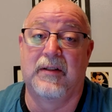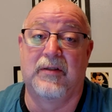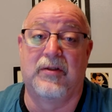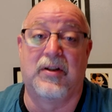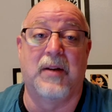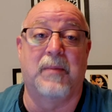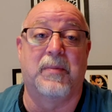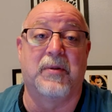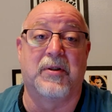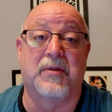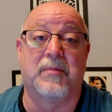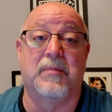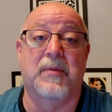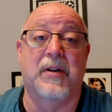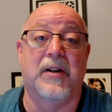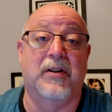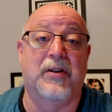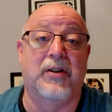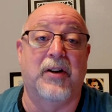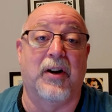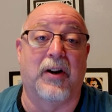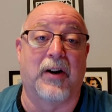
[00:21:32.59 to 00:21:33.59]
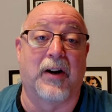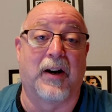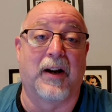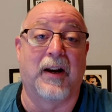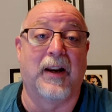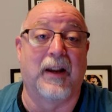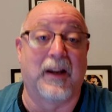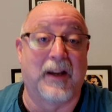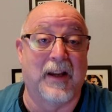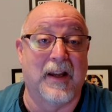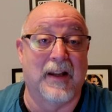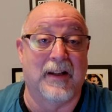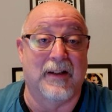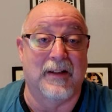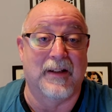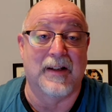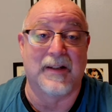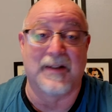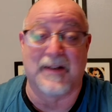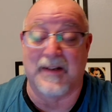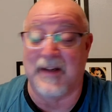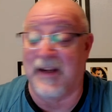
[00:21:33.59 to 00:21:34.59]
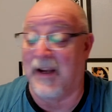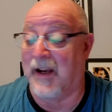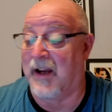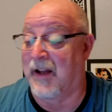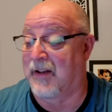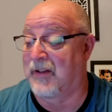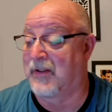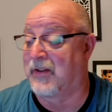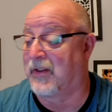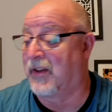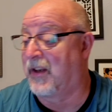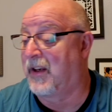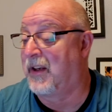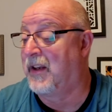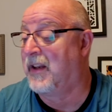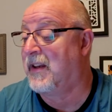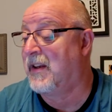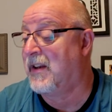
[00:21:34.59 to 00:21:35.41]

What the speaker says: Cheapest meal you're going to get in Disney, honestly.